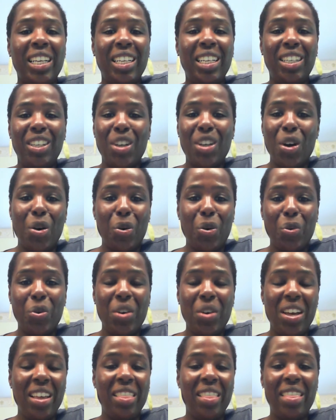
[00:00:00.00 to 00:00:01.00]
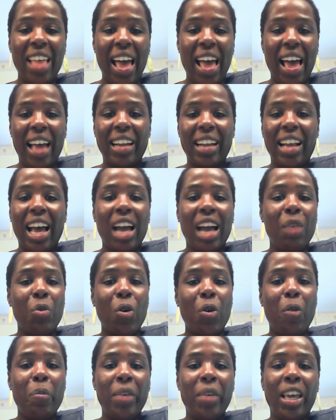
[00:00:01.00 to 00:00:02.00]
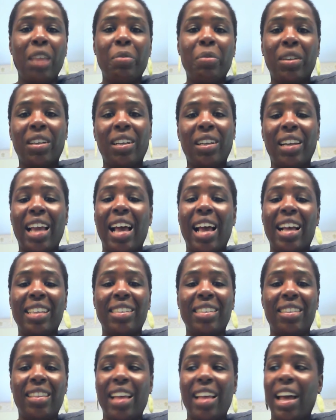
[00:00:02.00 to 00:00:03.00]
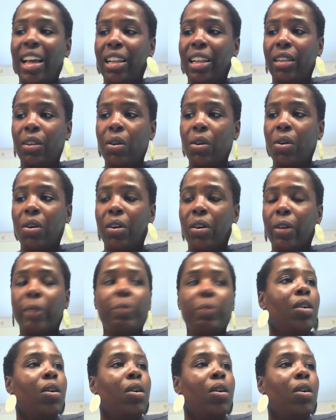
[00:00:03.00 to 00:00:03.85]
know that I won't be able to last that long.